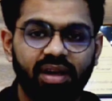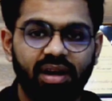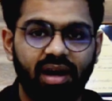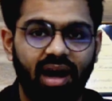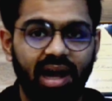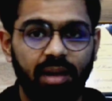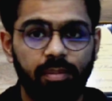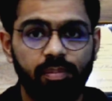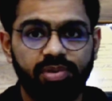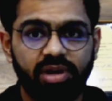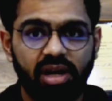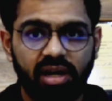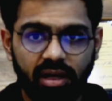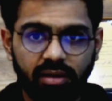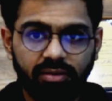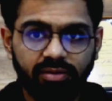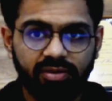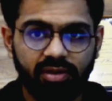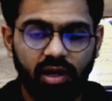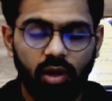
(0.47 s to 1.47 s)
I'm
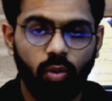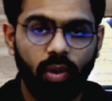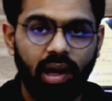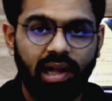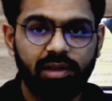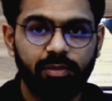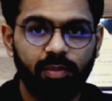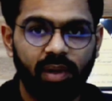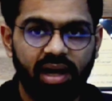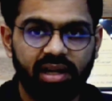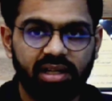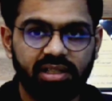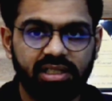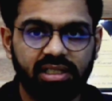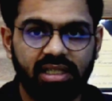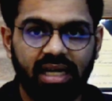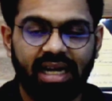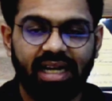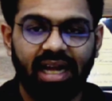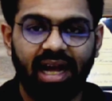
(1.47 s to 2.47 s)
Pranav, a wealth
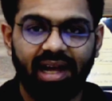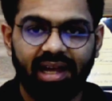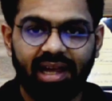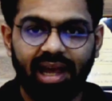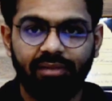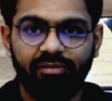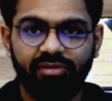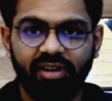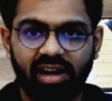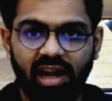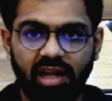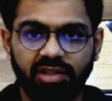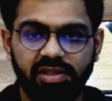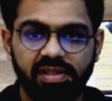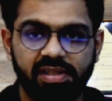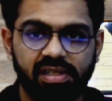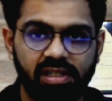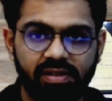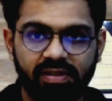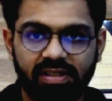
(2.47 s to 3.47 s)
manager at ICAP
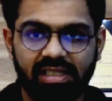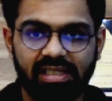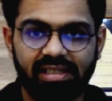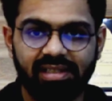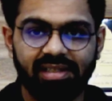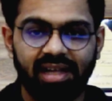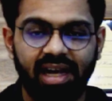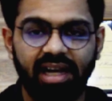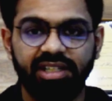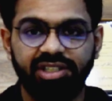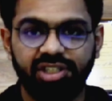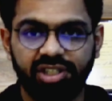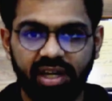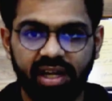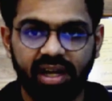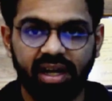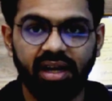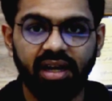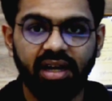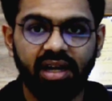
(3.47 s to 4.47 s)
Financial Services and
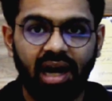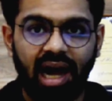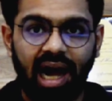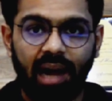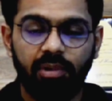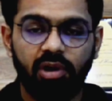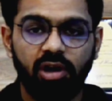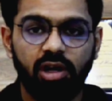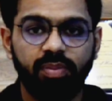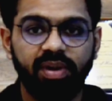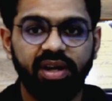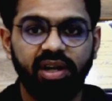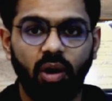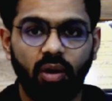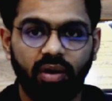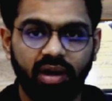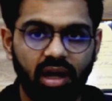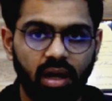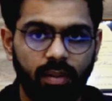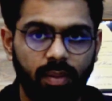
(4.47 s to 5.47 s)
today I'm going to be
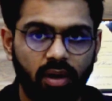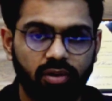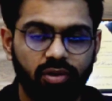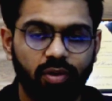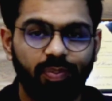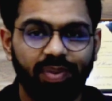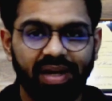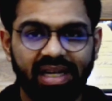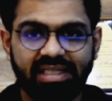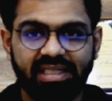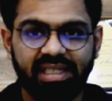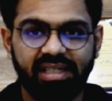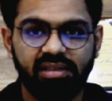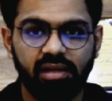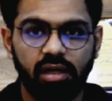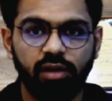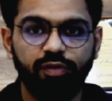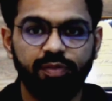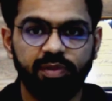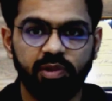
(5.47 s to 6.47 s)
talking about the
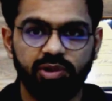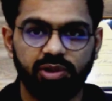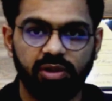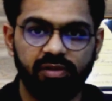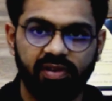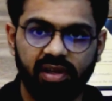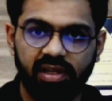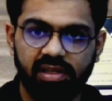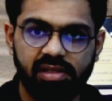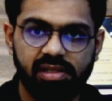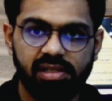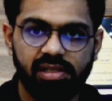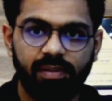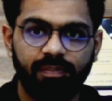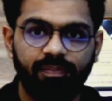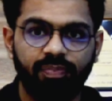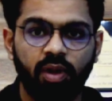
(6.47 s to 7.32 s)
basics of mutual funds.